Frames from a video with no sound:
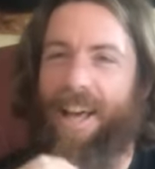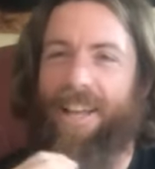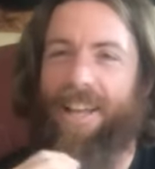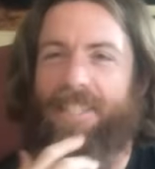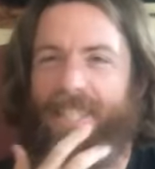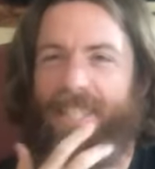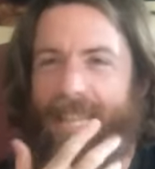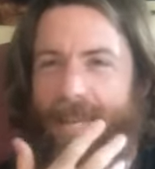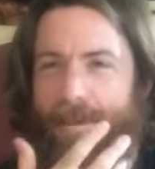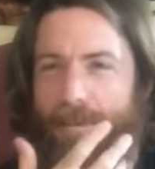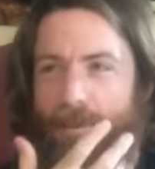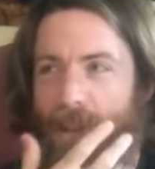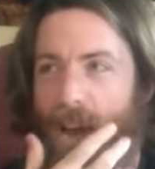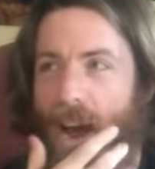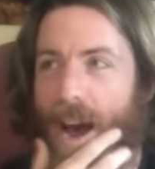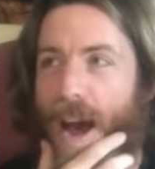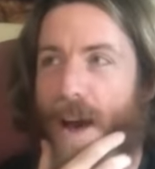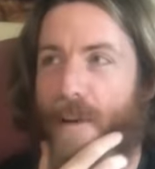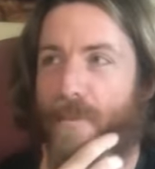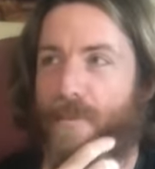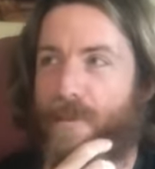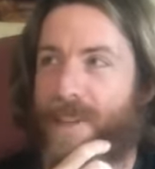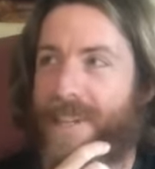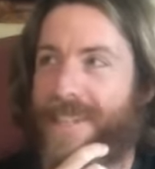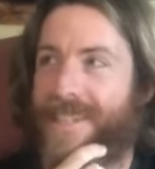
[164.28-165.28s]
seems
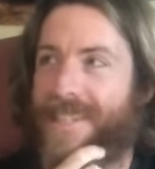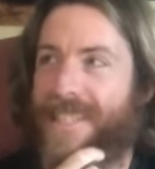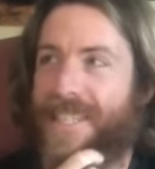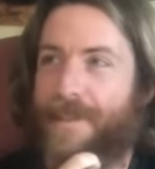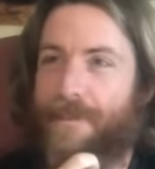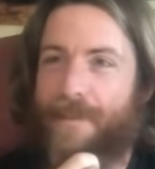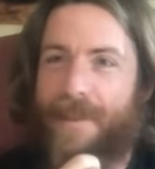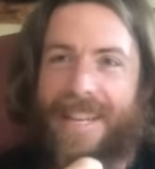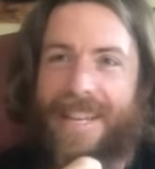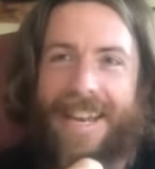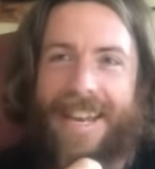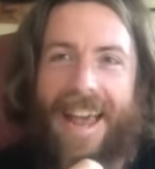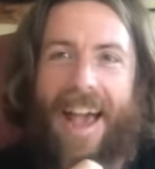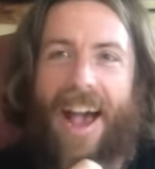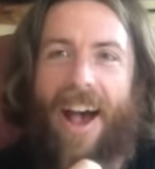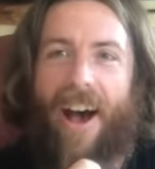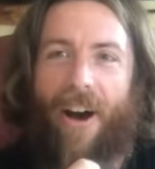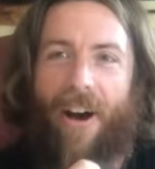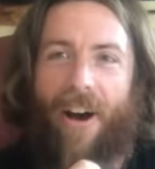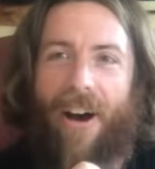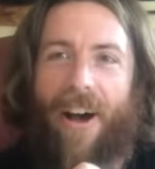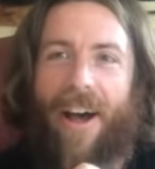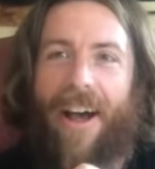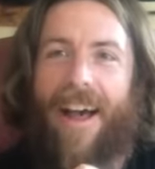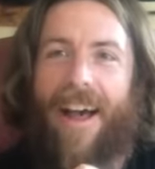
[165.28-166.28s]
obvious to me now.